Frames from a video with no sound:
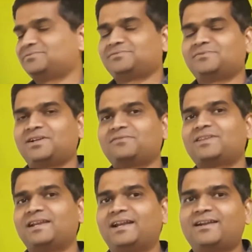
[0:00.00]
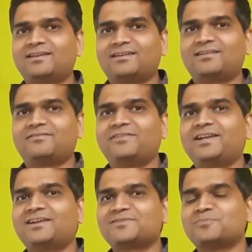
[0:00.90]
one of the letter where
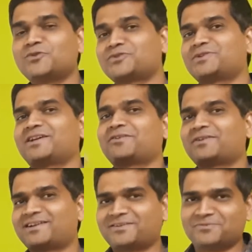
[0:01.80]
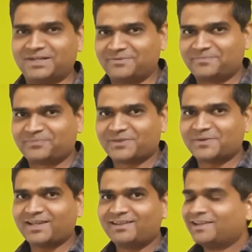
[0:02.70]
it is most decorated one.
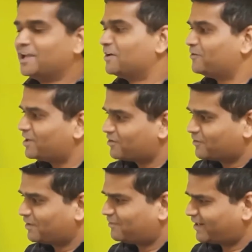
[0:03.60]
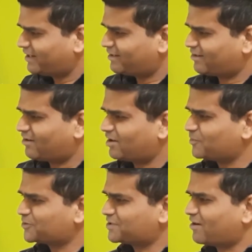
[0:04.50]
Okay. Where you will find
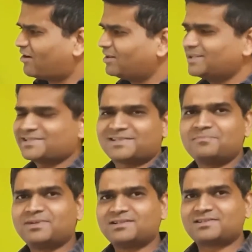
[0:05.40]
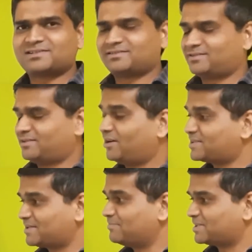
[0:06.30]
almost all the symbols, not
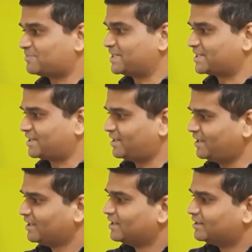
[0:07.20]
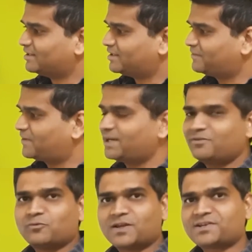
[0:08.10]
symbols basically, the different
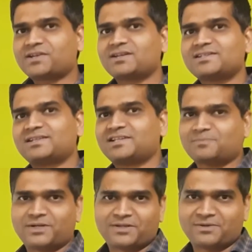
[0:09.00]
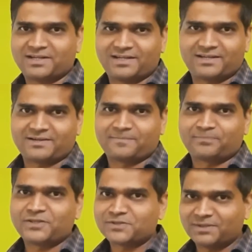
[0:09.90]
versions in this particular letter.
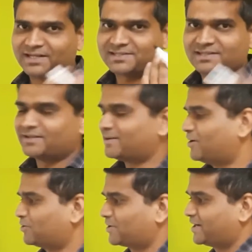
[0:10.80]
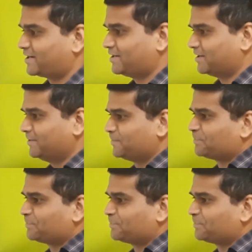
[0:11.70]
So let's learn how to write Gha.